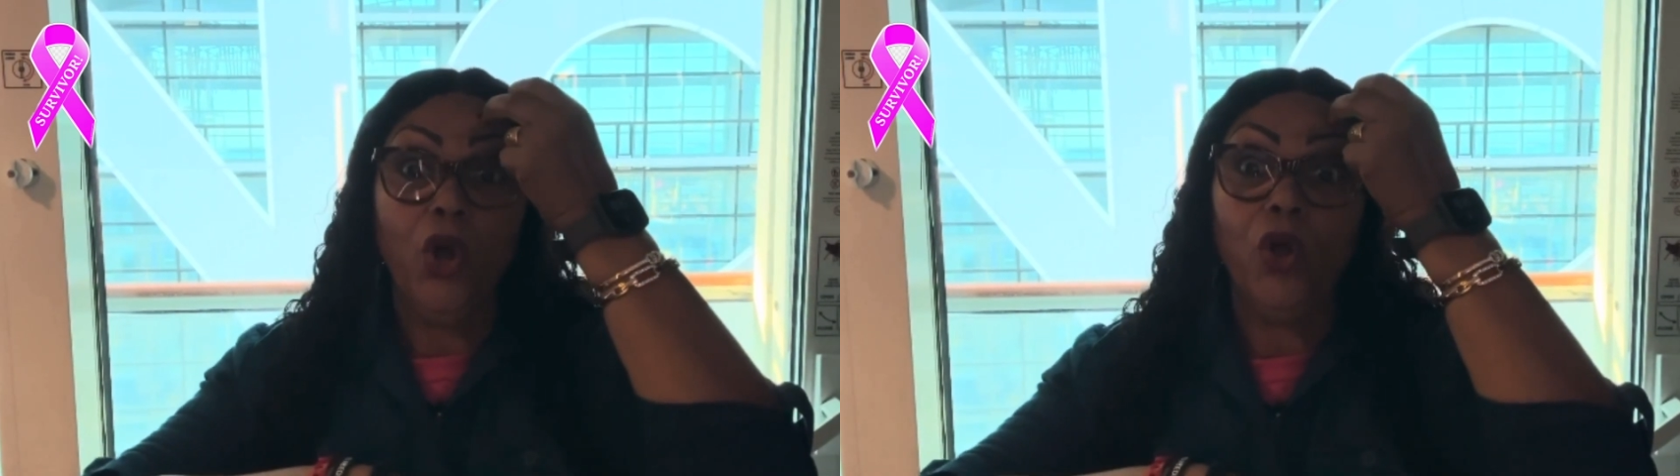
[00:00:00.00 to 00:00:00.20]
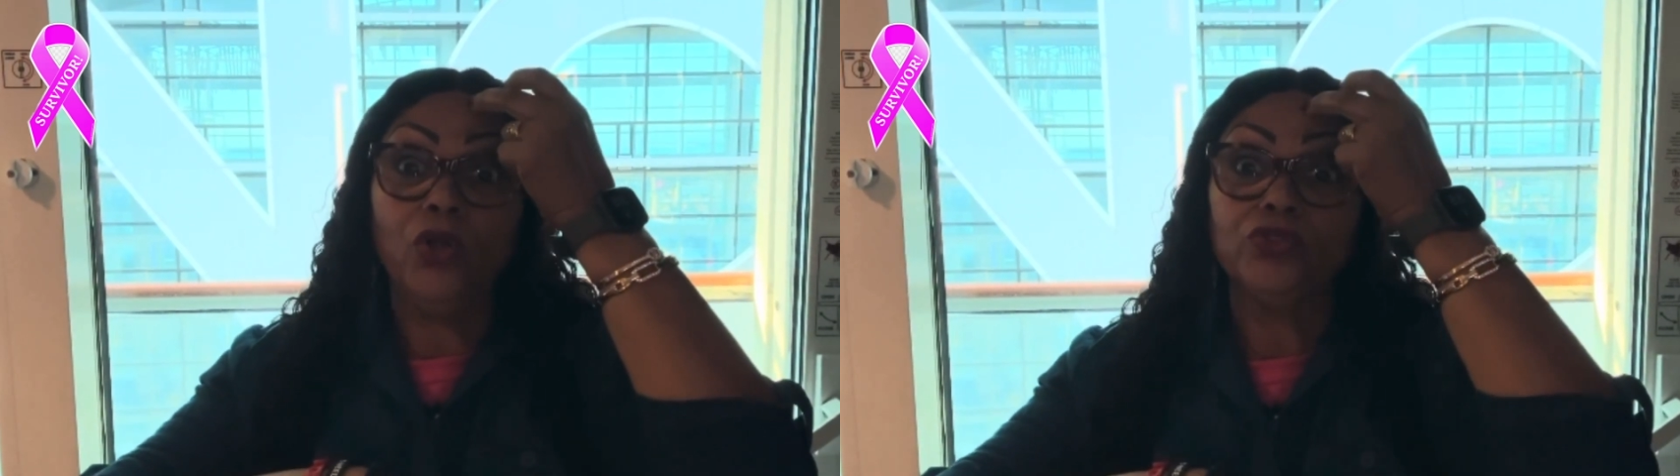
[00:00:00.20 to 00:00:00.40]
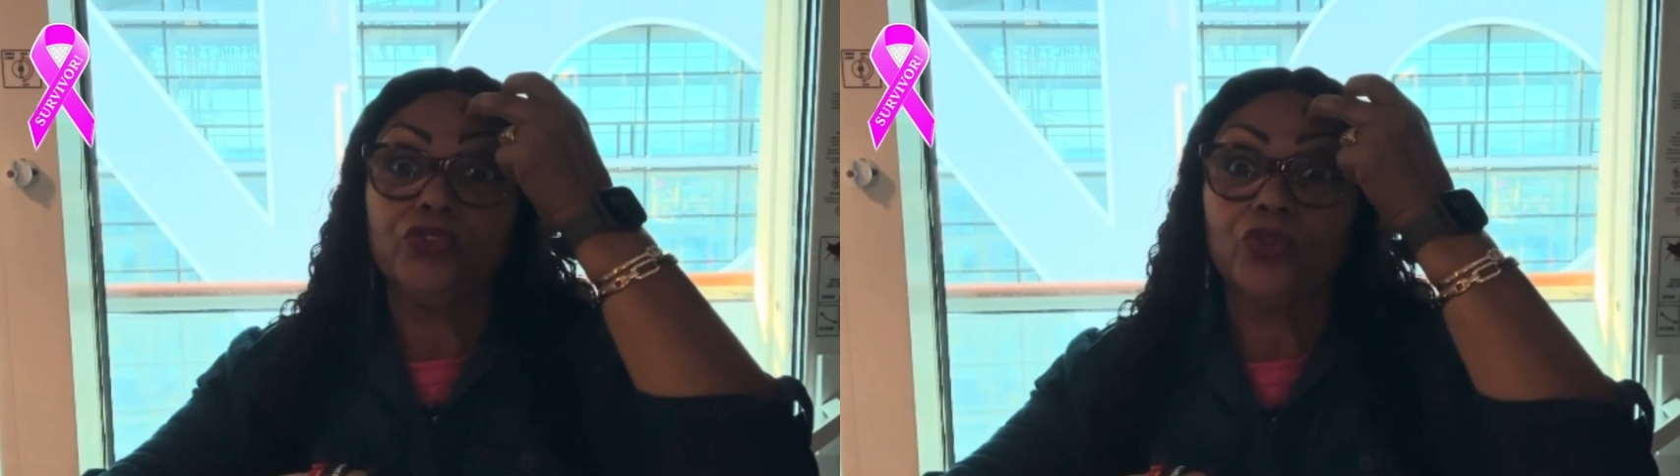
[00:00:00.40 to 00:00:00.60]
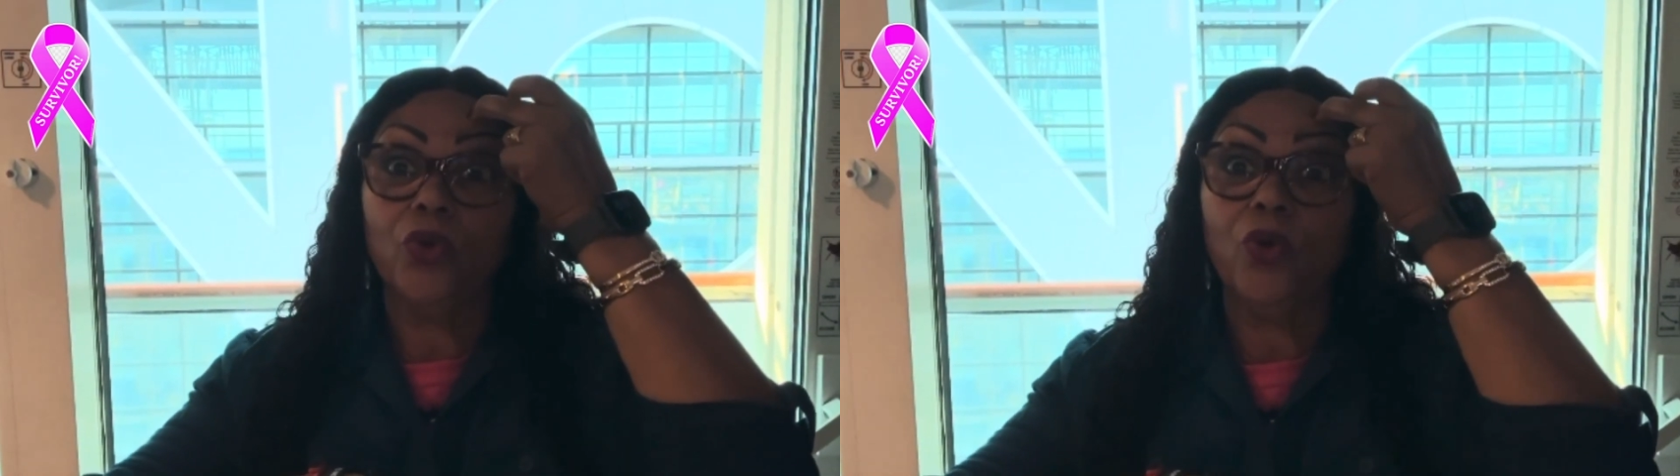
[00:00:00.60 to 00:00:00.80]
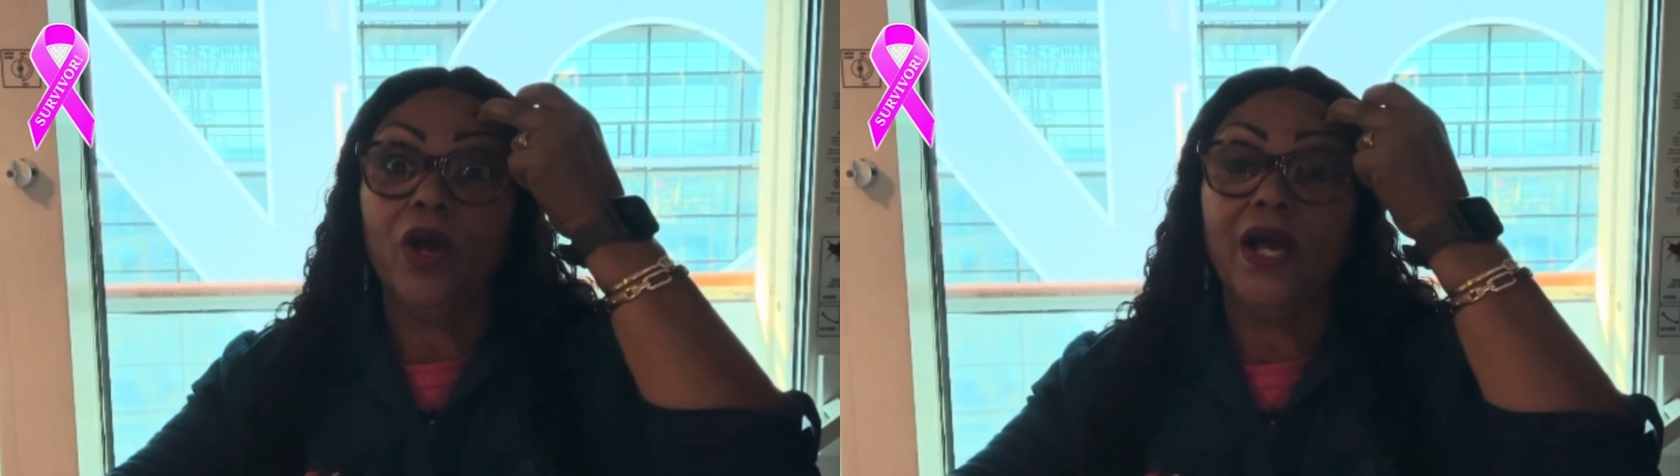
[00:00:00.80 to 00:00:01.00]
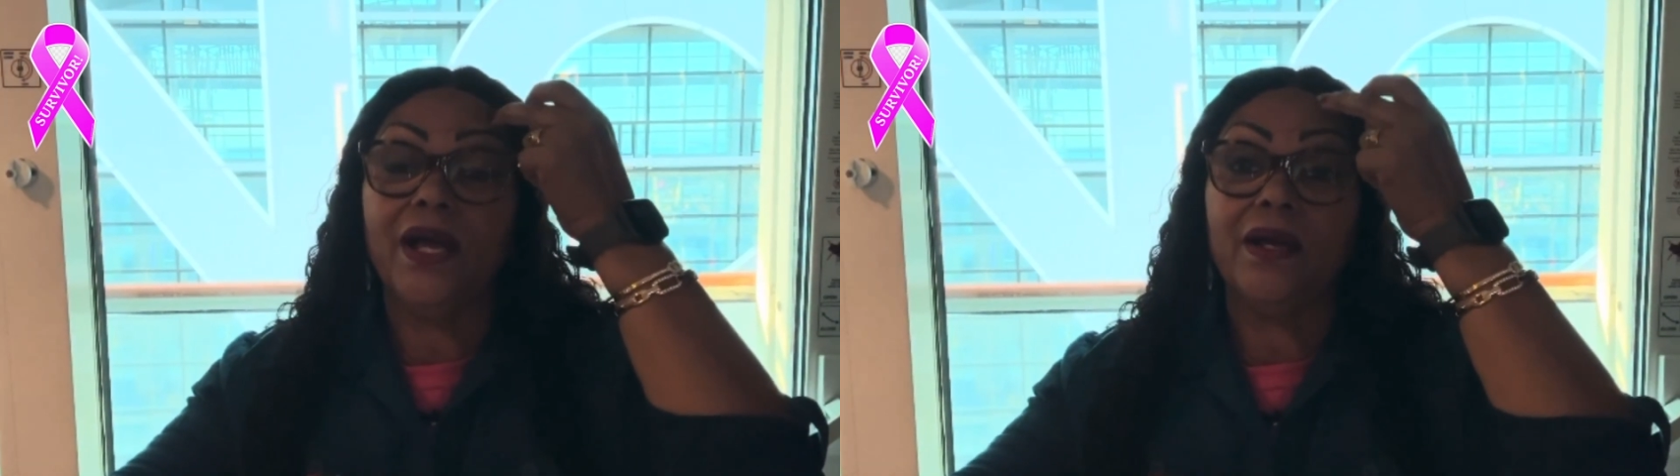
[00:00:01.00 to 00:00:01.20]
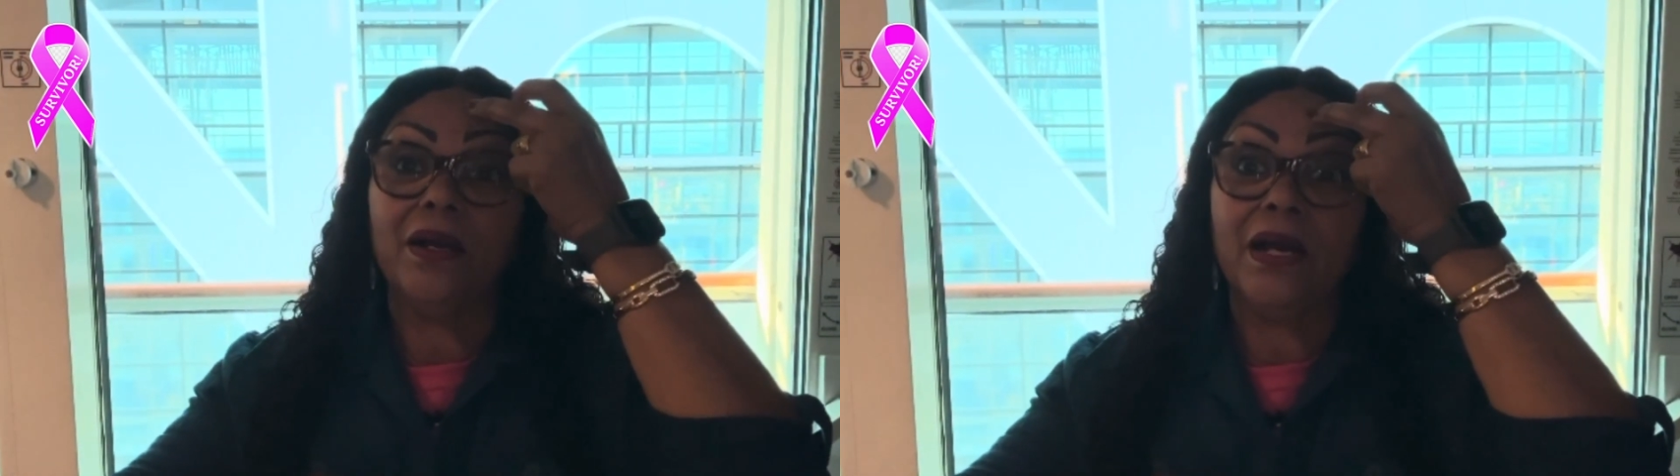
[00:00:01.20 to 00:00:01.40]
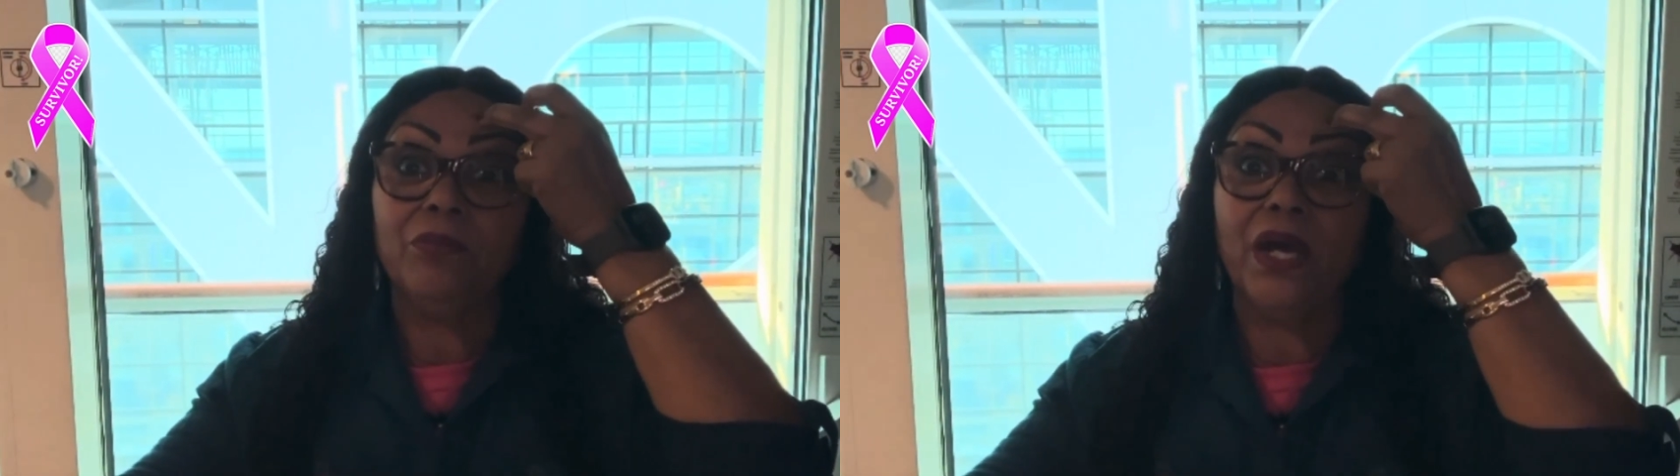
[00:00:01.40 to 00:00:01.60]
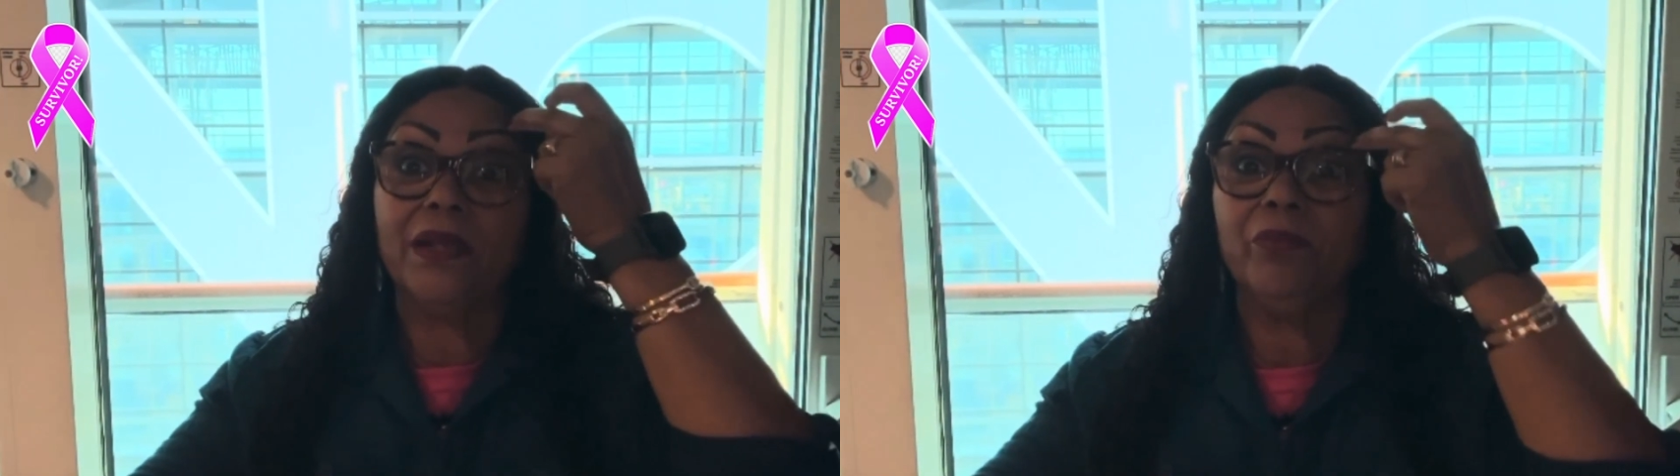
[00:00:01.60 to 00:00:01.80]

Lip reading: Also, out